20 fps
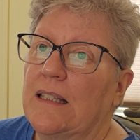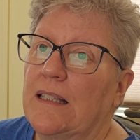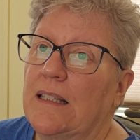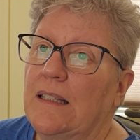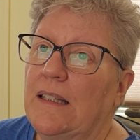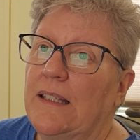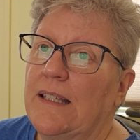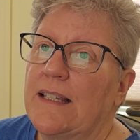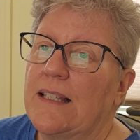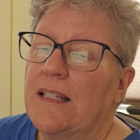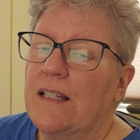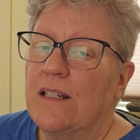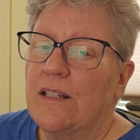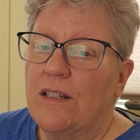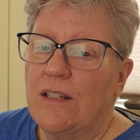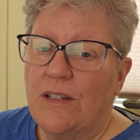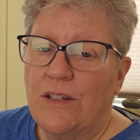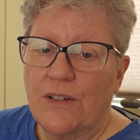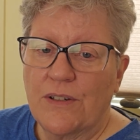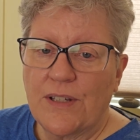Listen
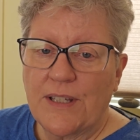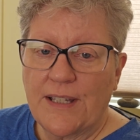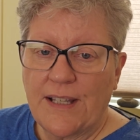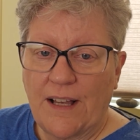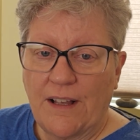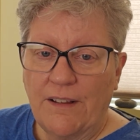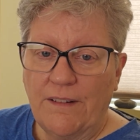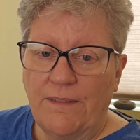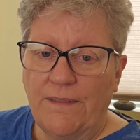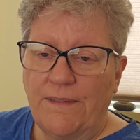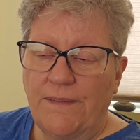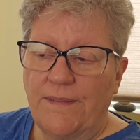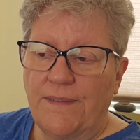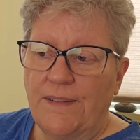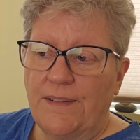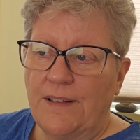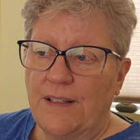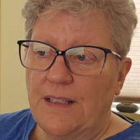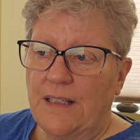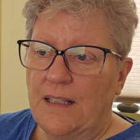to yourself.
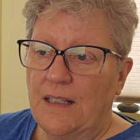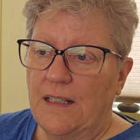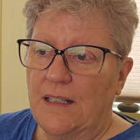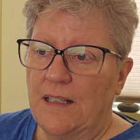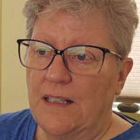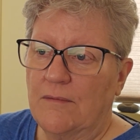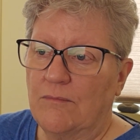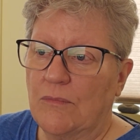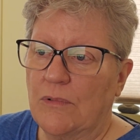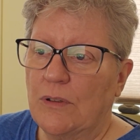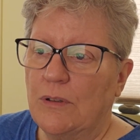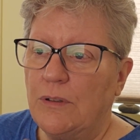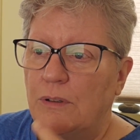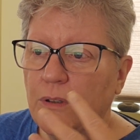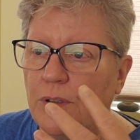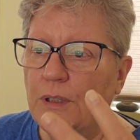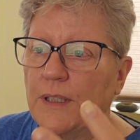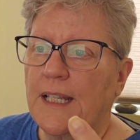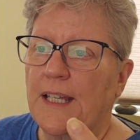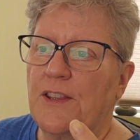
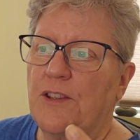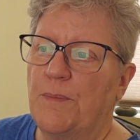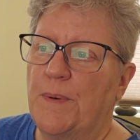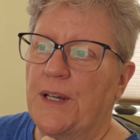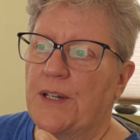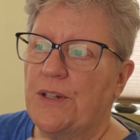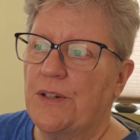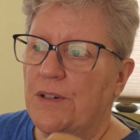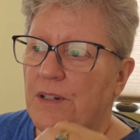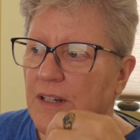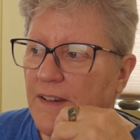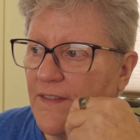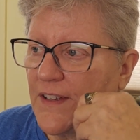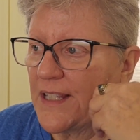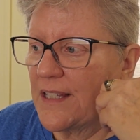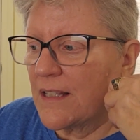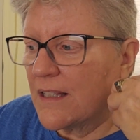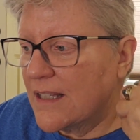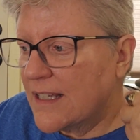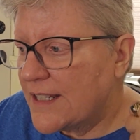Look at the picture. If
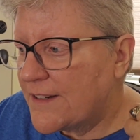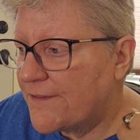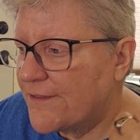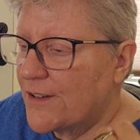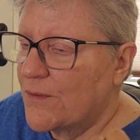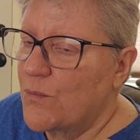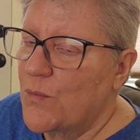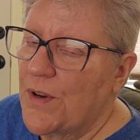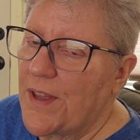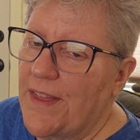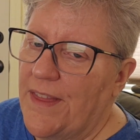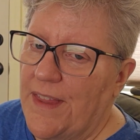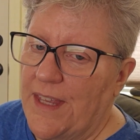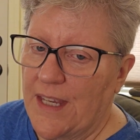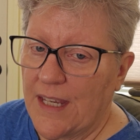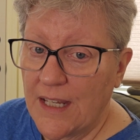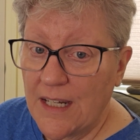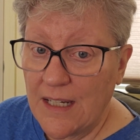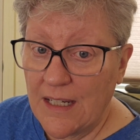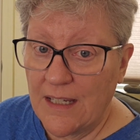it's lit from
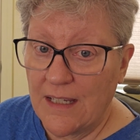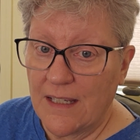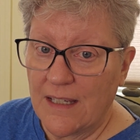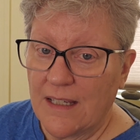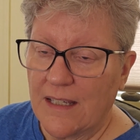within,